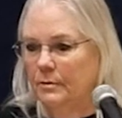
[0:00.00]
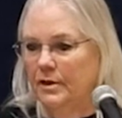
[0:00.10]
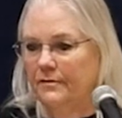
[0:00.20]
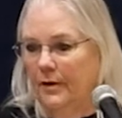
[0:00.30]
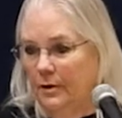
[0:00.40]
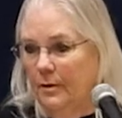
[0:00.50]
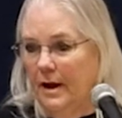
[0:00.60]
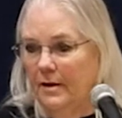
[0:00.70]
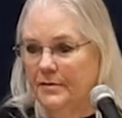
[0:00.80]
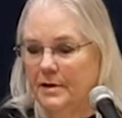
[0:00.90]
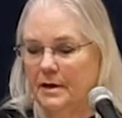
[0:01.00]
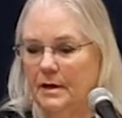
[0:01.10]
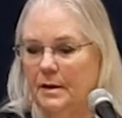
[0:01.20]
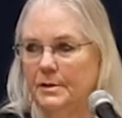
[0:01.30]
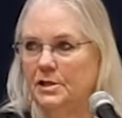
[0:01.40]
with photographs
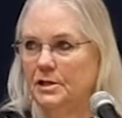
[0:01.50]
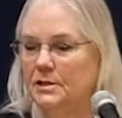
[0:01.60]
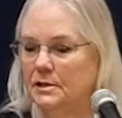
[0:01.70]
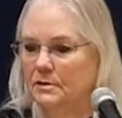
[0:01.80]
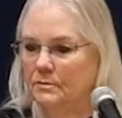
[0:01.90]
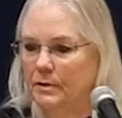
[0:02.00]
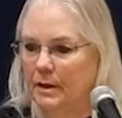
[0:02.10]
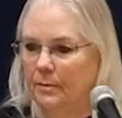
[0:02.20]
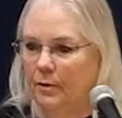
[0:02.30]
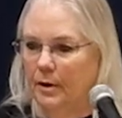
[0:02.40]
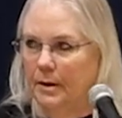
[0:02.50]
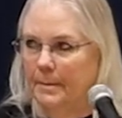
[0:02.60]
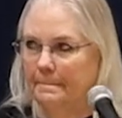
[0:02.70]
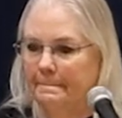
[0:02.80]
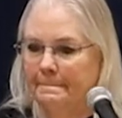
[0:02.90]
and images is really important.